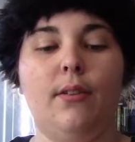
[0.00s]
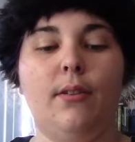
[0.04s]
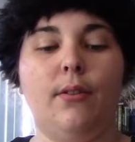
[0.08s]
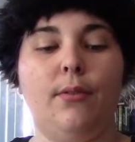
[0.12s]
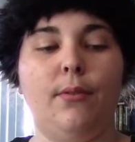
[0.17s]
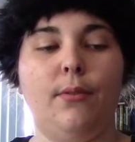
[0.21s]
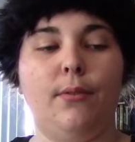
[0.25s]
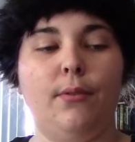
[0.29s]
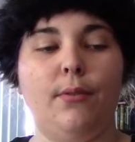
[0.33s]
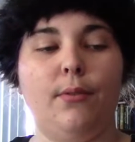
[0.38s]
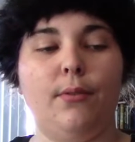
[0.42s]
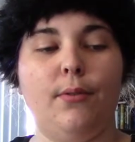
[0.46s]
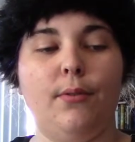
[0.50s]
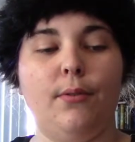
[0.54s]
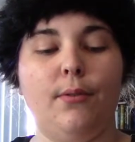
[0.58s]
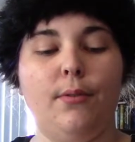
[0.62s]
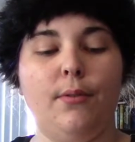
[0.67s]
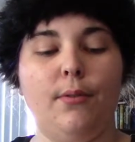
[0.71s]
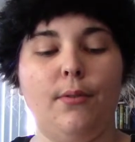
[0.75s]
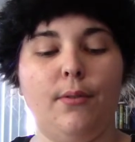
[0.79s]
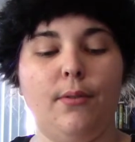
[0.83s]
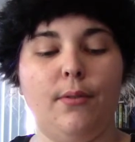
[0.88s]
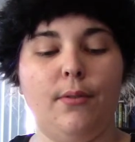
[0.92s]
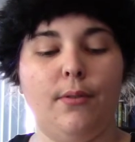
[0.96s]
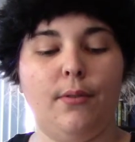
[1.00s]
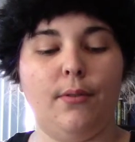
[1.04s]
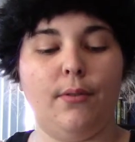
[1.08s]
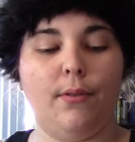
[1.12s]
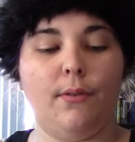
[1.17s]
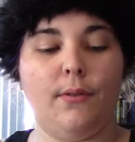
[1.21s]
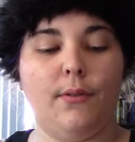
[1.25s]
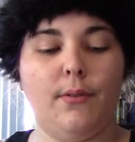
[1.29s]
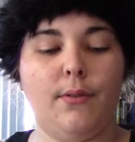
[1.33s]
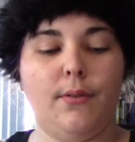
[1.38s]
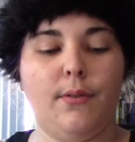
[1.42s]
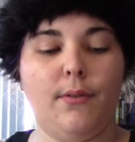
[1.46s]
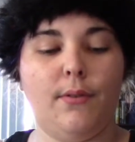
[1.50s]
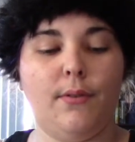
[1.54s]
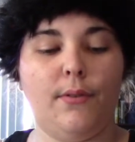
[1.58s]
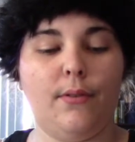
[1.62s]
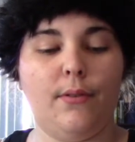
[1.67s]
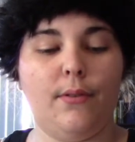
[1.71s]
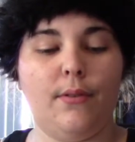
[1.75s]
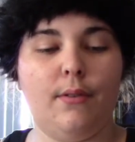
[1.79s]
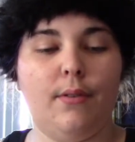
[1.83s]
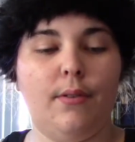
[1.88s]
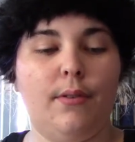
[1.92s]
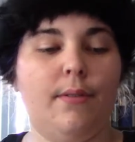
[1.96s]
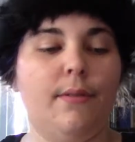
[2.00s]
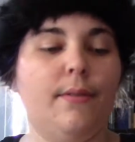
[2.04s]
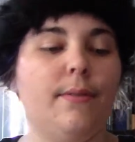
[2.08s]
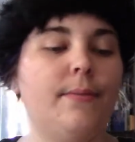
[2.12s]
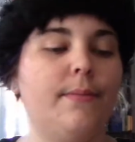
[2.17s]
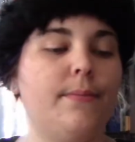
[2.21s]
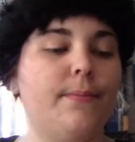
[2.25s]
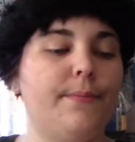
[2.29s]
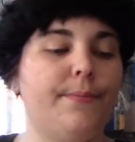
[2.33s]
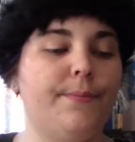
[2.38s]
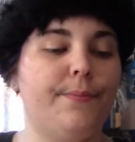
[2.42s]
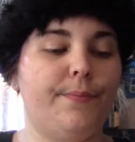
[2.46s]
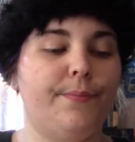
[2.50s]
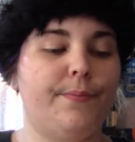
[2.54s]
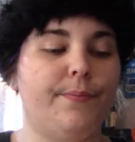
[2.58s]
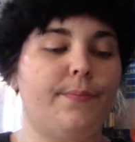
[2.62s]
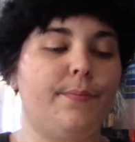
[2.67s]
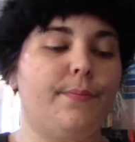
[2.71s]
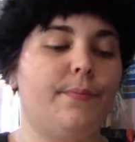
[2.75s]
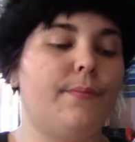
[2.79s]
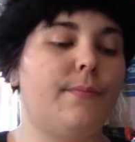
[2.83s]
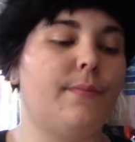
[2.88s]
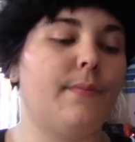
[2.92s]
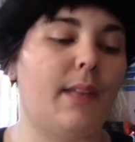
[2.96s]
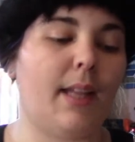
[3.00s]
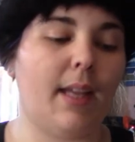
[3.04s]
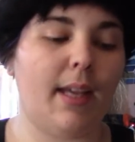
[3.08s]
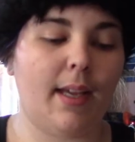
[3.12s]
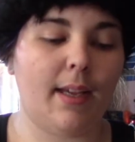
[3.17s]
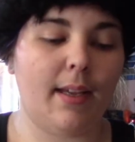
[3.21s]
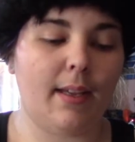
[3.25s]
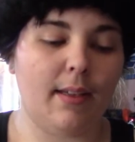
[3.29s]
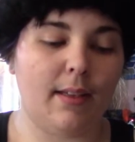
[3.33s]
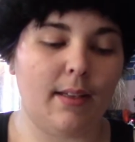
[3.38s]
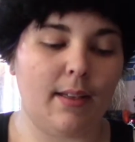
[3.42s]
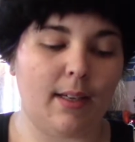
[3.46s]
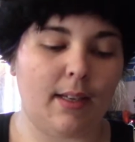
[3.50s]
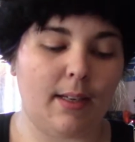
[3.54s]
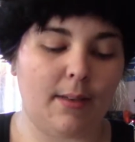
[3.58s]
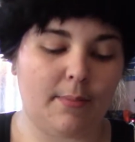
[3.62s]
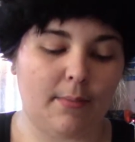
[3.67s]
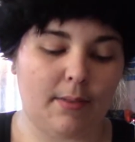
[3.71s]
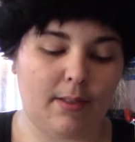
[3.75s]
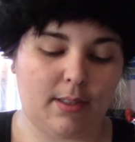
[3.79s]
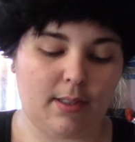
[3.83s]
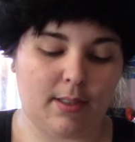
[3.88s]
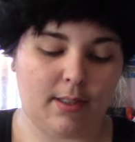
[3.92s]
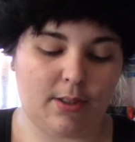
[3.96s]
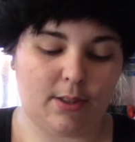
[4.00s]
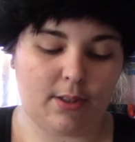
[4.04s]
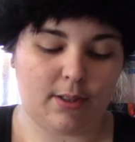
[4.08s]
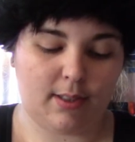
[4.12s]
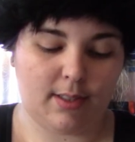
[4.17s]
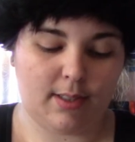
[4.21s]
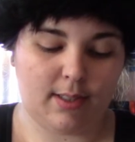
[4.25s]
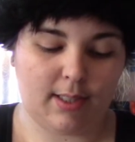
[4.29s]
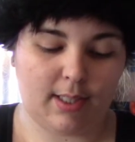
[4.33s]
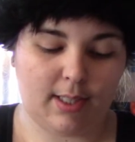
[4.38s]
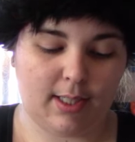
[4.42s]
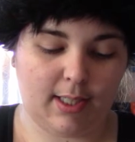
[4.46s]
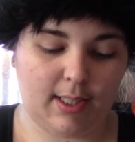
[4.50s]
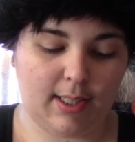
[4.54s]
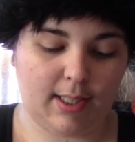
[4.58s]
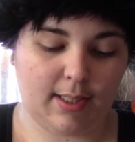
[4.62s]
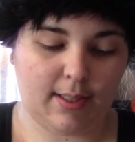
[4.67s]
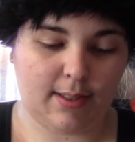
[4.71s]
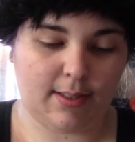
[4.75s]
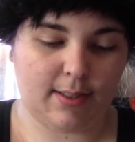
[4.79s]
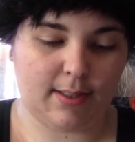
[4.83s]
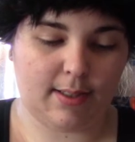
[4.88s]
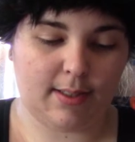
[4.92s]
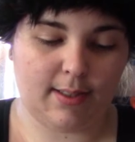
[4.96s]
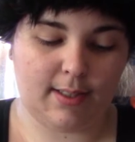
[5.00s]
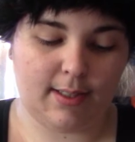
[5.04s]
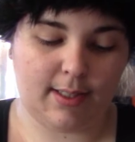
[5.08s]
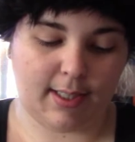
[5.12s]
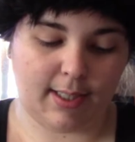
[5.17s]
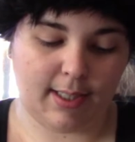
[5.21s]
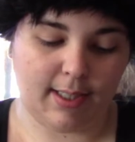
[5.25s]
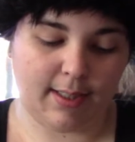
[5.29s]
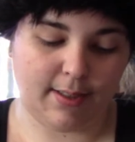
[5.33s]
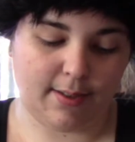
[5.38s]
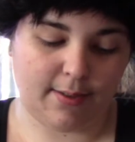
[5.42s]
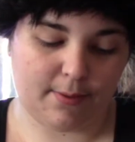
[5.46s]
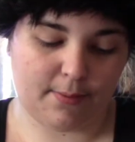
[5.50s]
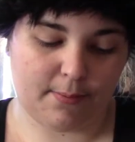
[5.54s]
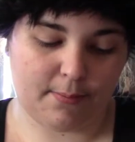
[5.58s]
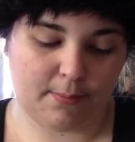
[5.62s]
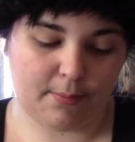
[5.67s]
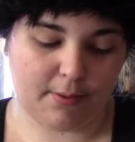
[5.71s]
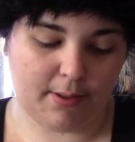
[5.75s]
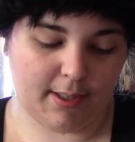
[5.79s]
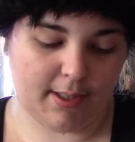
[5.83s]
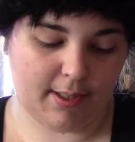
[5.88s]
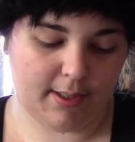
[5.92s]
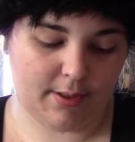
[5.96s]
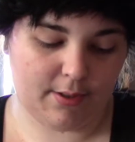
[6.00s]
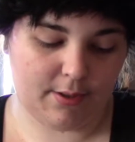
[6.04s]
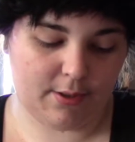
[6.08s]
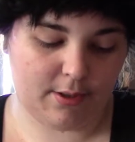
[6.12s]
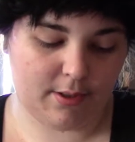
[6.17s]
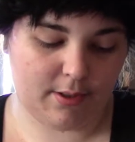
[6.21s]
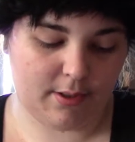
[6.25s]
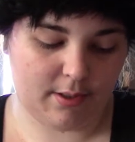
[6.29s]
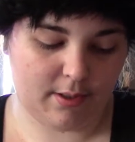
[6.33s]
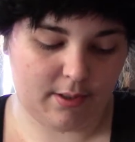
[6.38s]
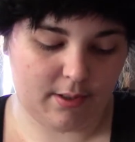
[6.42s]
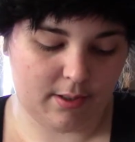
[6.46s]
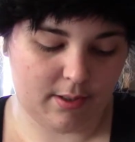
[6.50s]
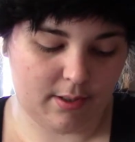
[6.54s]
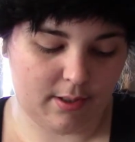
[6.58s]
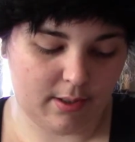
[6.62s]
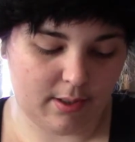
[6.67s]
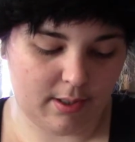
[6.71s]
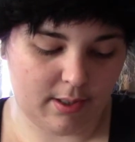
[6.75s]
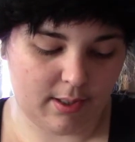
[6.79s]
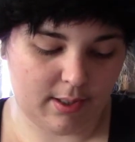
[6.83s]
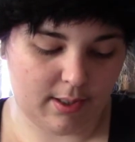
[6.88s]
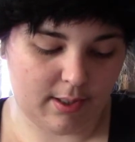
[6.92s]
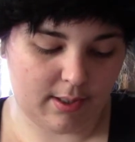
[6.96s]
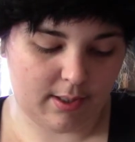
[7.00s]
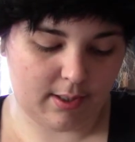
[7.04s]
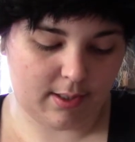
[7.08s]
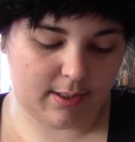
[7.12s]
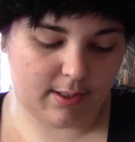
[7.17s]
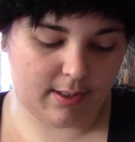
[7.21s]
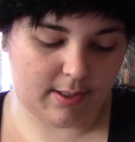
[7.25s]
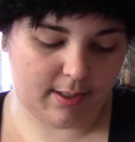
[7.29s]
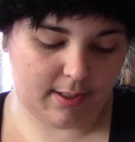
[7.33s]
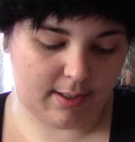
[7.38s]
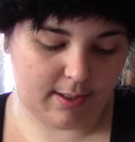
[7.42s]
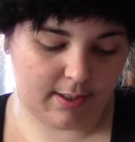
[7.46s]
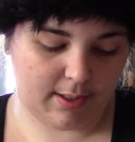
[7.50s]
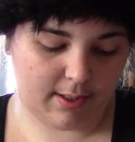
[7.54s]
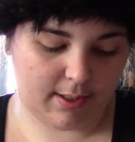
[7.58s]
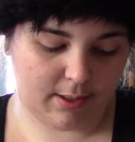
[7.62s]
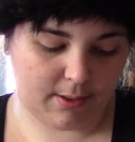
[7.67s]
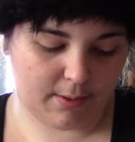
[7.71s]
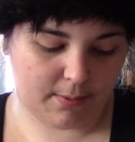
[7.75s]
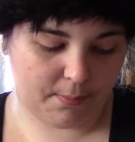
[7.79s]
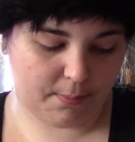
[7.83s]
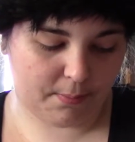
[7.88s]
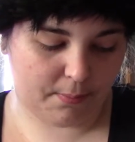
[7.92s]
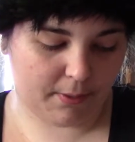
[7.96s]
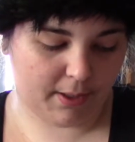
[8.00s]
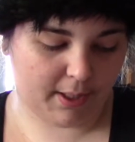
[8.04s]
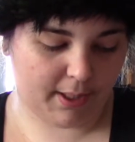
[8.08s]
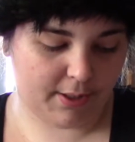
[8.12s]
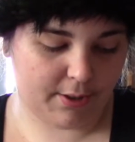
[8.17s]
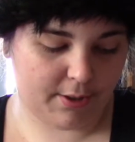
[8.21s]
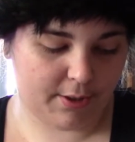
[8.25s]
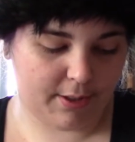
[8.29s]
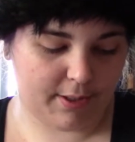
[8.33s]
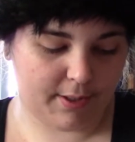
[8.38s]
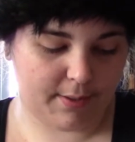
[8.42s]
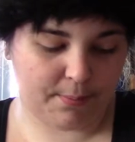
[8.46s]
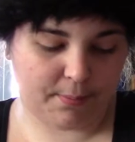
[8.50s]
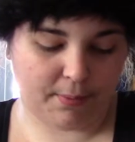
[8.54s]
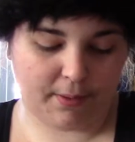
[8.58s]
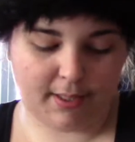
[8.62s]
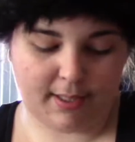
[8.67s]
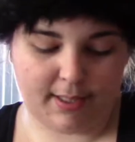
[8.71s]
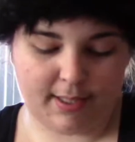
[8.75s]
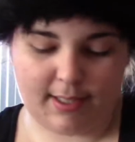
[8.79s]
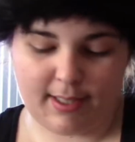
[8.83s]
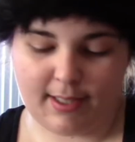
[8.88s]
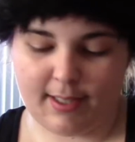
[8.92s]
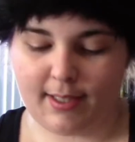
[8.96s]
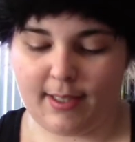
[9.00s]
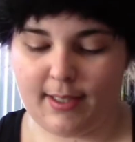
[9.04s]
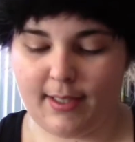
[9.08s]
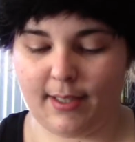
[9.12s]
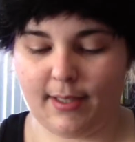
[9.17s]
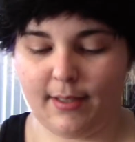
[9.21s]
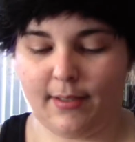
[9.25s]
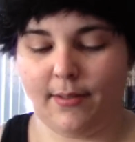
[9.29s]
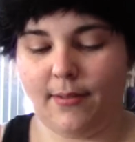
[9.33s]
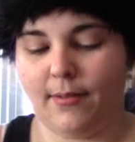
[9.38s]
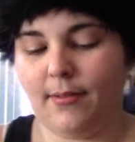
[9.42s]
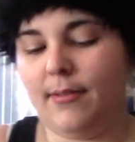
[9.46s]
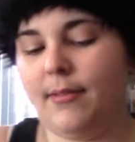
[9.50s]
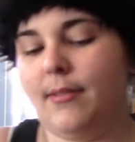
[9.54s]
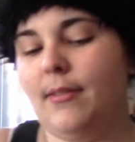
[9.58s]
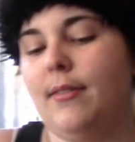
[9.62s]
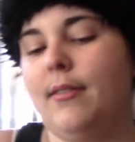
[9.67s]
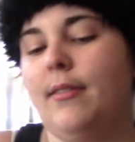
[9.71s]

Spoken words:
Ooh. Okay. I'm going to just take out this tiny little brush. This little brush is printed too.